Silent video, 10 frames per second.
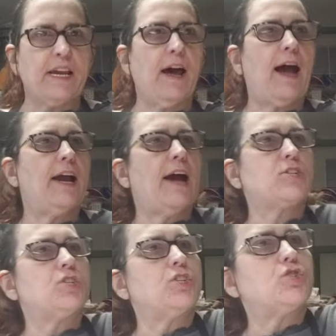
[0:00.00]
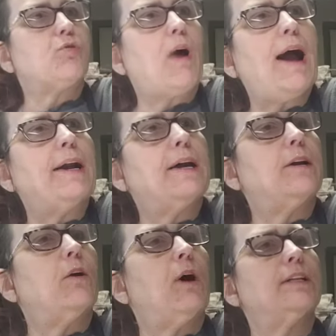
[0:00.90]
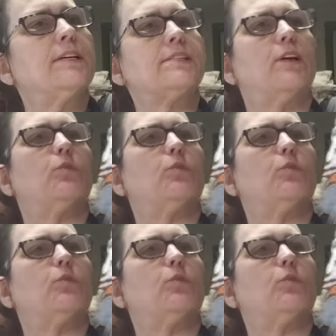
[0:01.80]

actually tried it on this other